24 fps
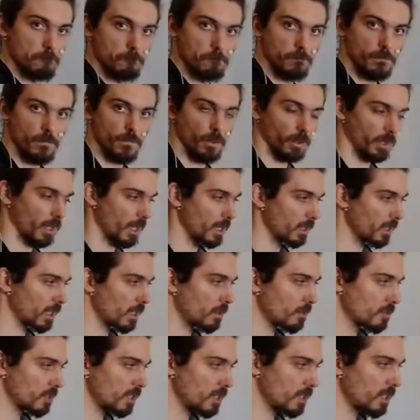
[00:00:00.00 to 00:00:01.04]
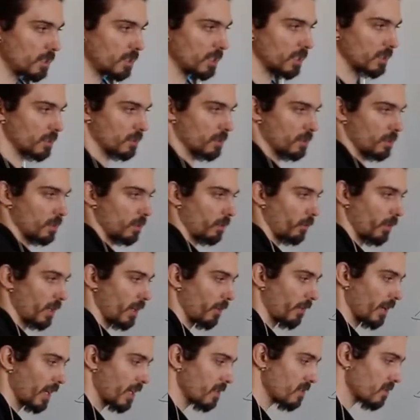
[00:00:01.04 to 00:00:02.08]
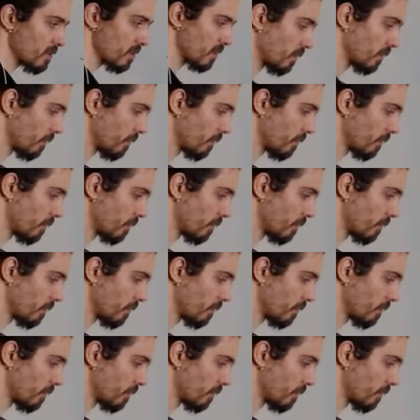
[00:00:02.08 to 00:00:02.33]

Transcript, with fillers: Okay, can you see? Just rearrange.